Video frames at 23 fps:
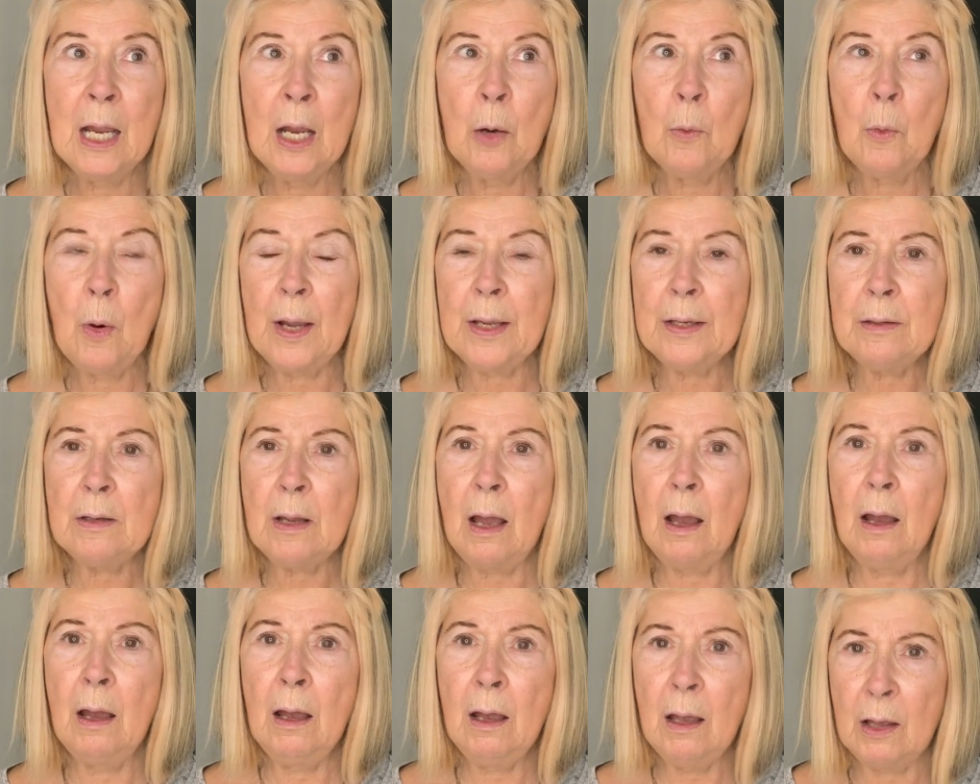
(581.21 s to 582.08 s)
Why on
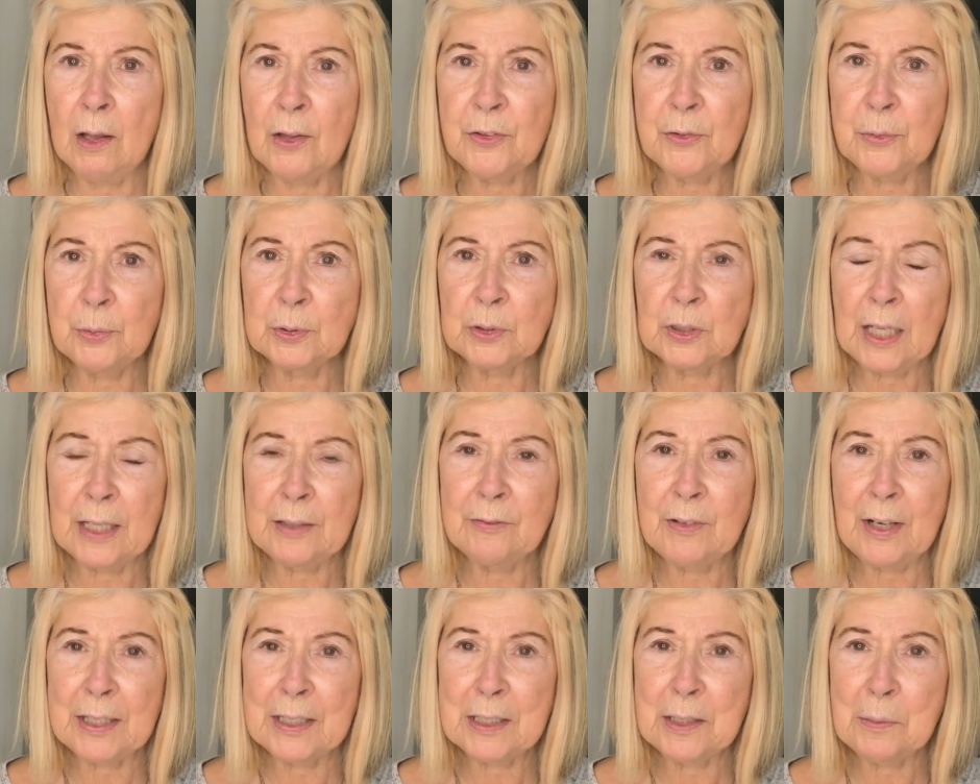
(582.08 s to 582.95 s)
earth would I
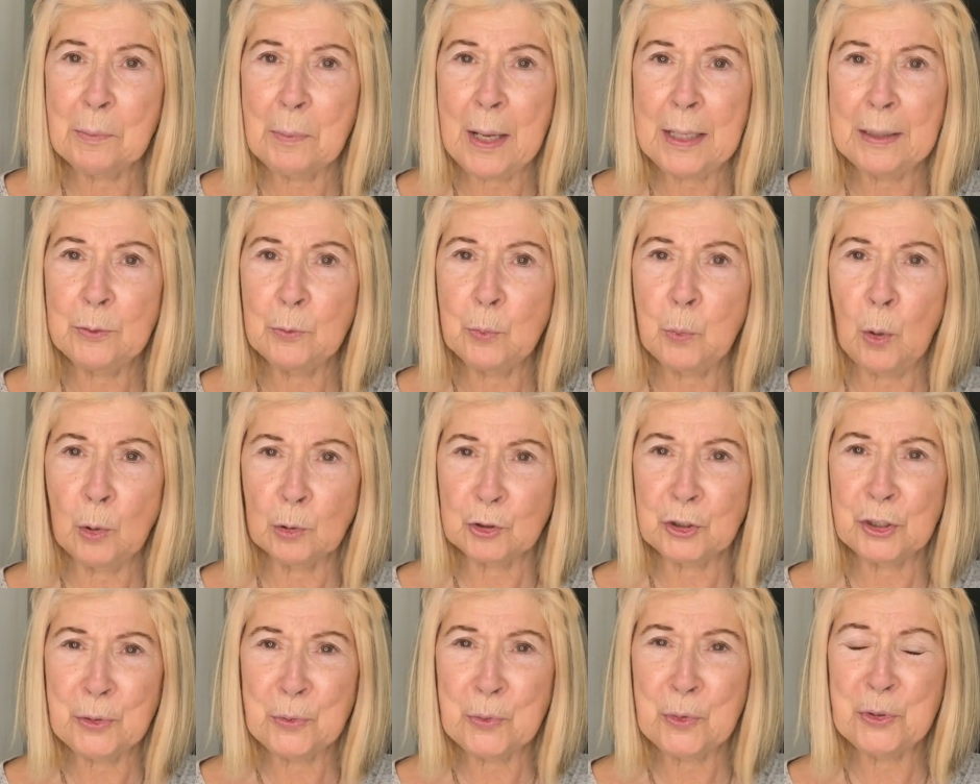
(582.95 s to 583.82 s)
recommend
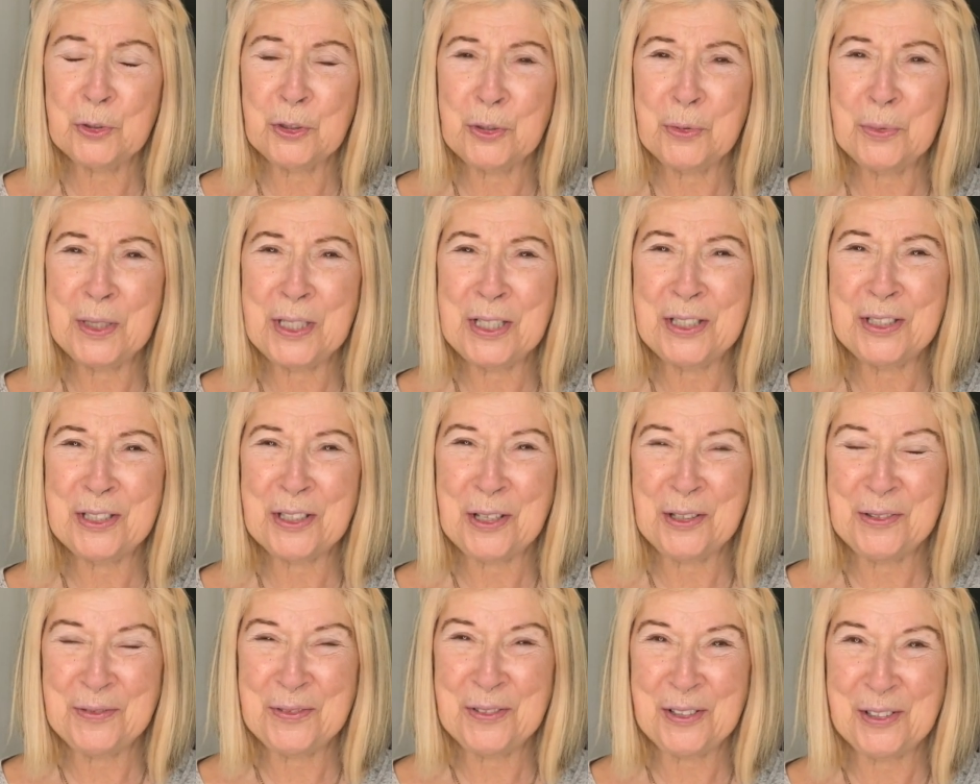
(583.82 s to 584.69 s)
watching what you eat
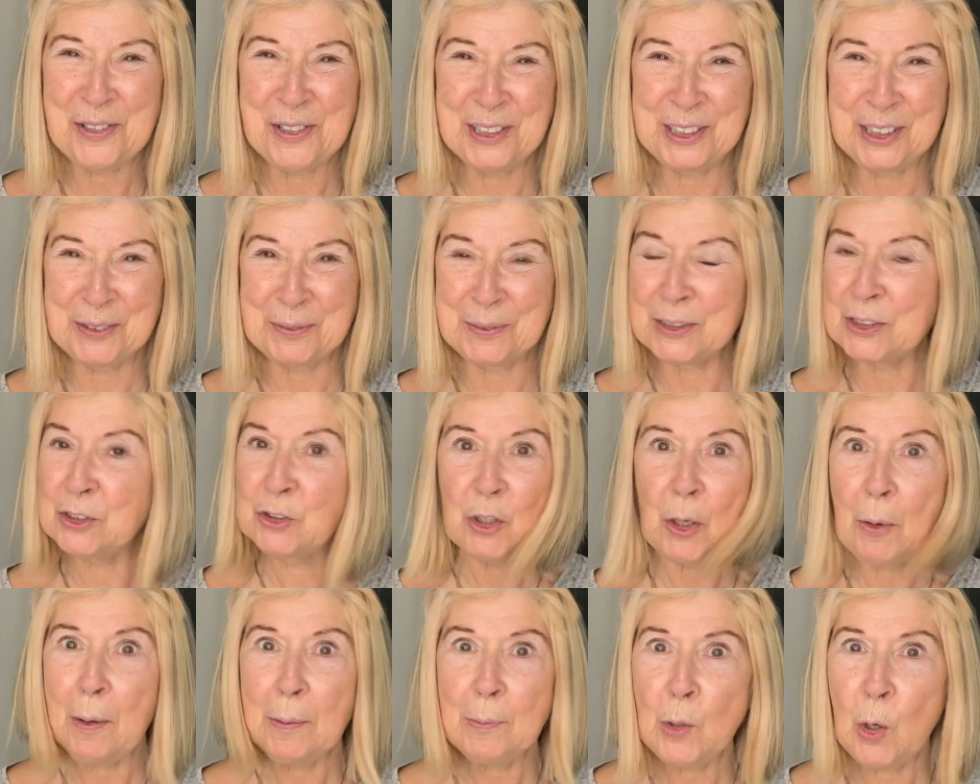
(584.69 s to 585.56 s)
over Christmas?
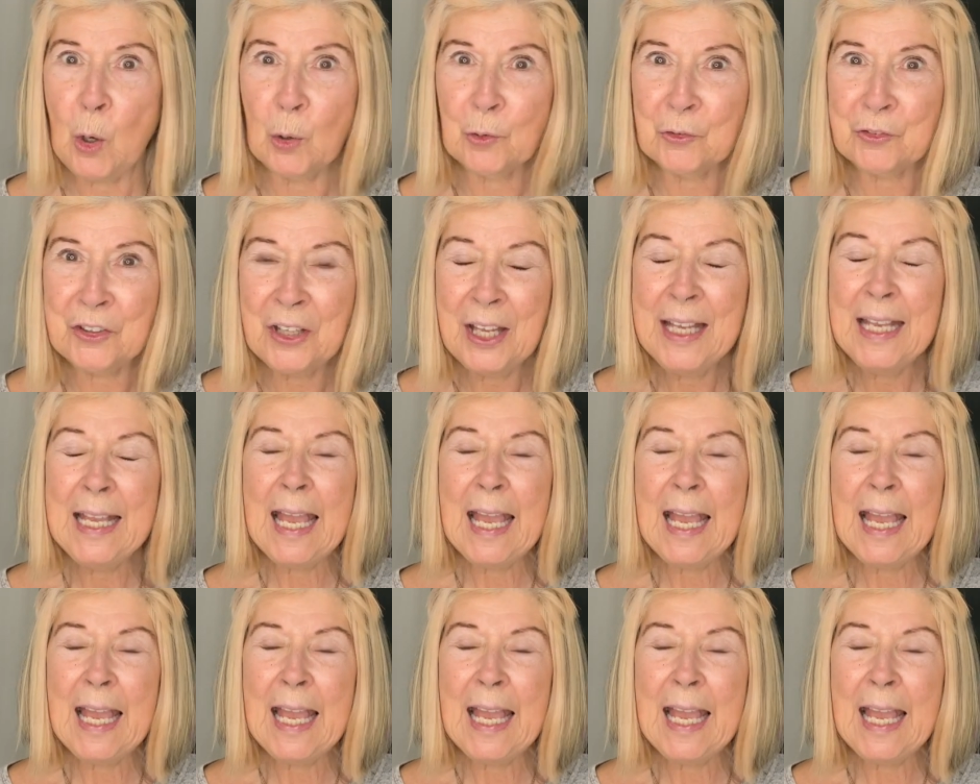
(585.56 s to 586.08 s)
So I'm not.